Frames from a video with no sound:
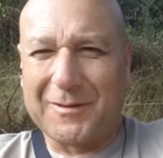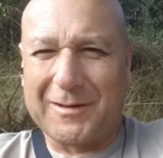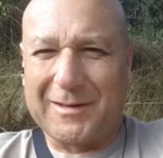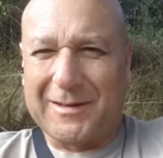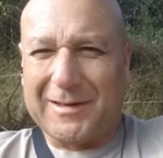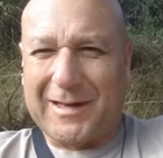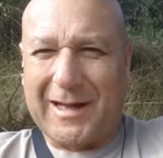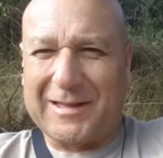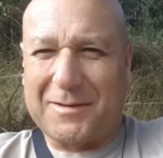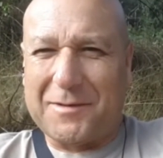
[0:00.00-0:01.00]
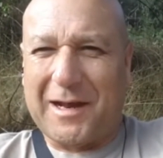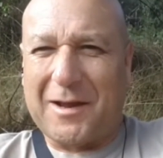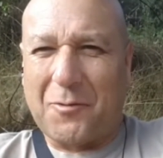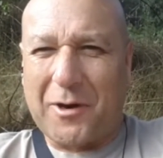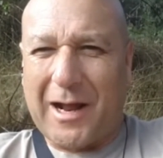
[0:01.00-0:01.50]
And so today,
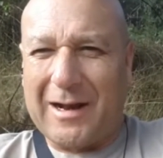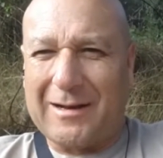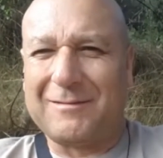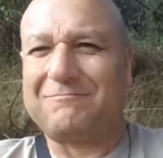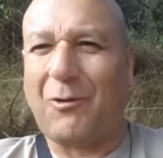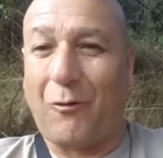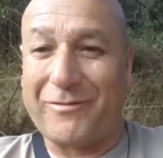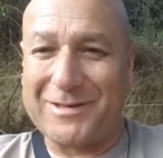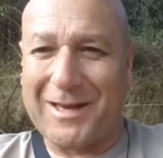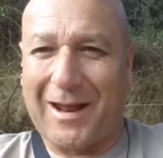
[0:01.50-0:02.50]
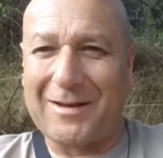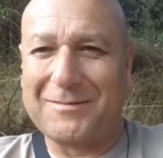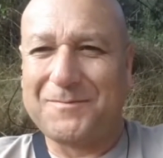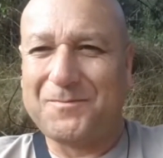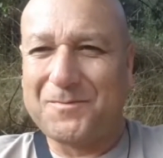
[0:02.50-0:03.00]
since I have no
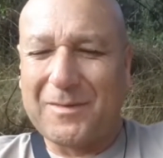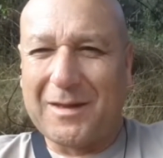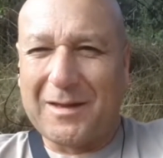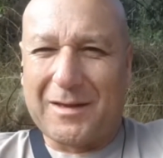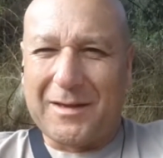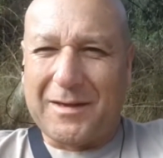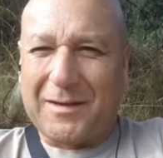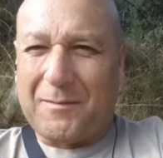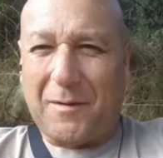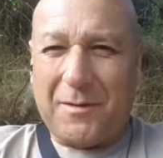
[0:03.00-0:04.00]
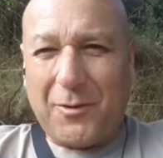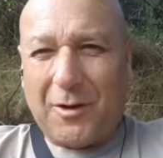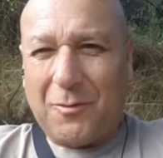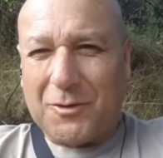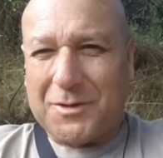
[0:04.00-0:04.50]
official
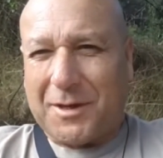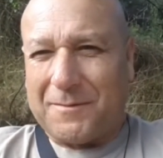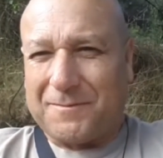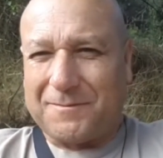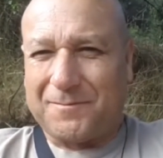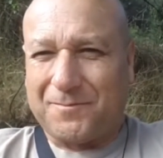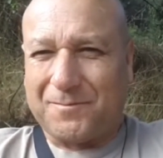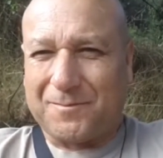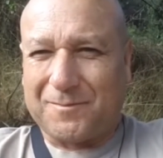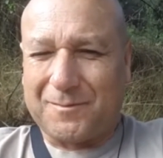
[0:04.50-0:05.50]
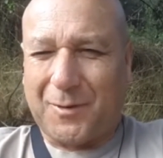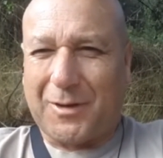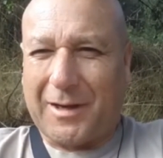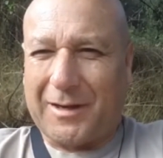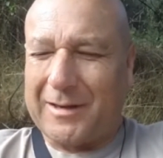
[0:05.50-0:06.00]
labor, I
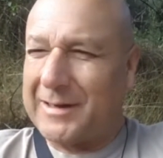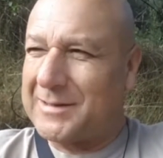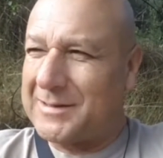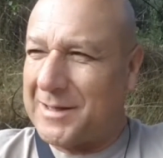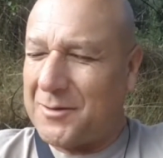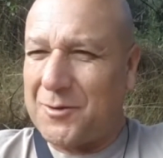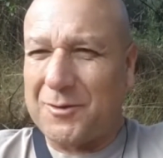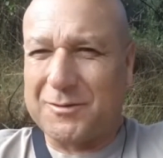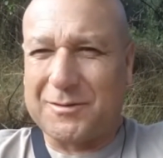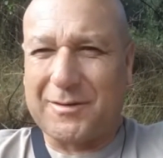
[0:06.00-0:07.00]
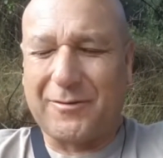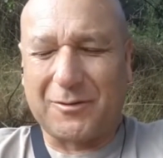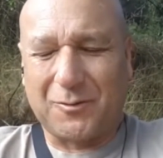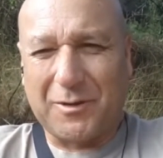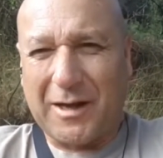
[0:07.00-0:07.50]
went to the forest
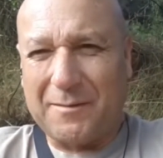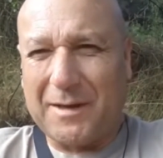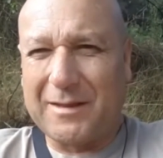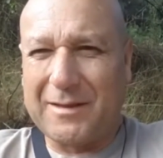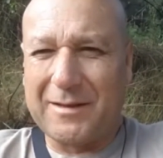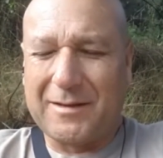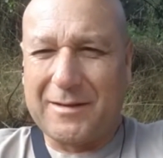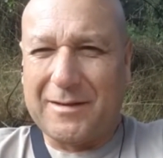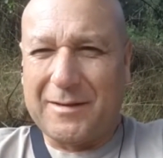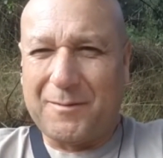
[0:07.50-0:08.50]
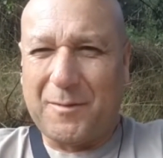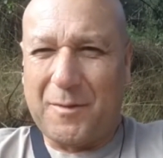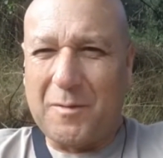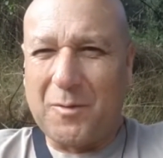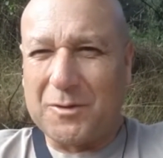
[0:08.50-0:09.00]
because luckily,
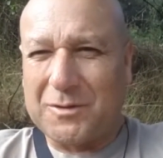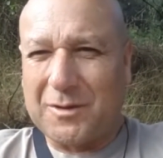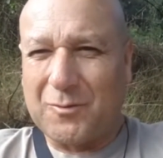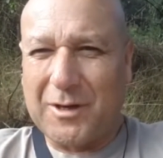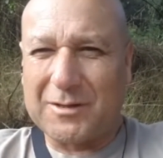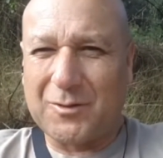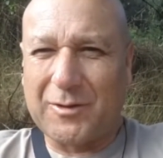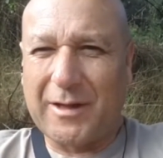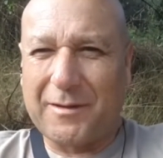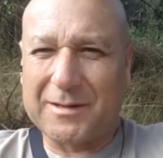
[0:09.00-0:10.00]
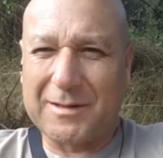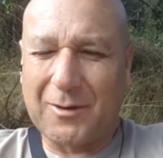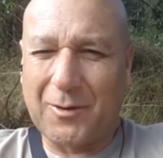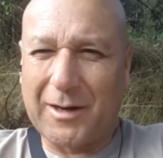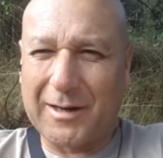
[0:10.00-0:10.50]
fortunately, I live in
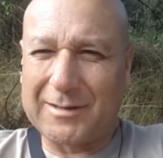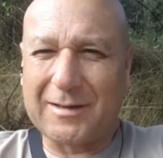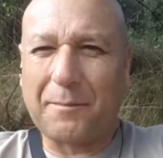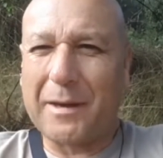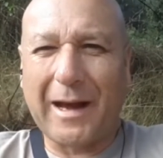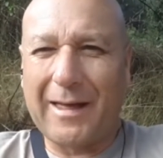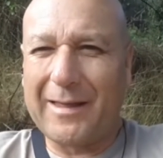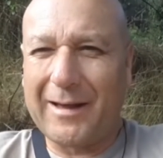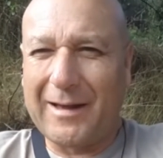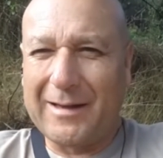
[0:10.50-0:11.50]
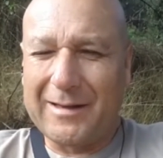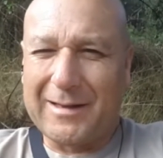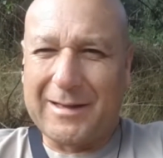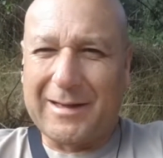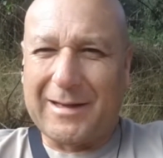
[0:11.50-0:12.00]
an area of
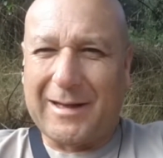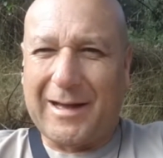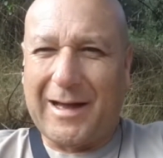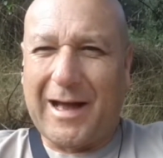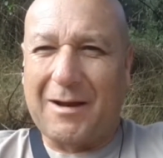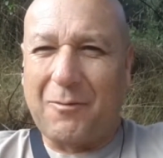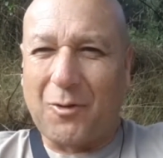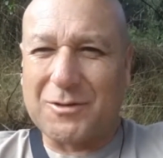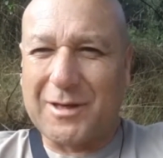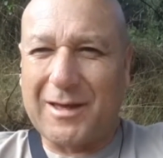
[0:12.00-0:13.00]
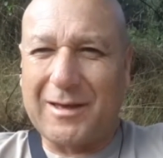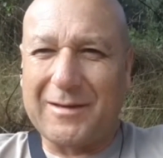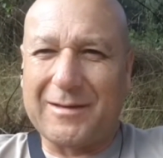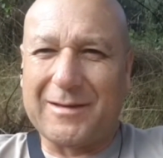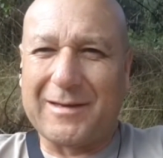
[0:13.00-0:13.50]
Barcelona that is
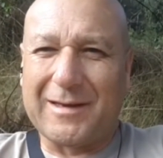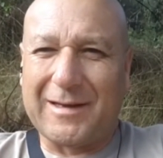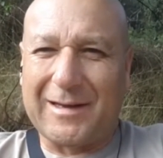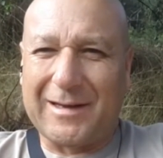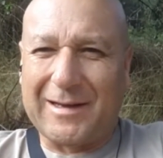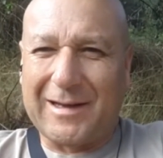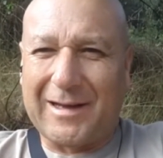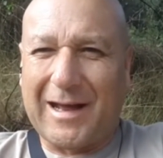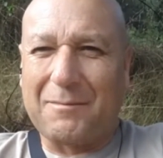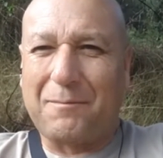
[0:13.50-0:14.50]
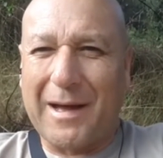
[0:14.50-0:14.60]
near the forest,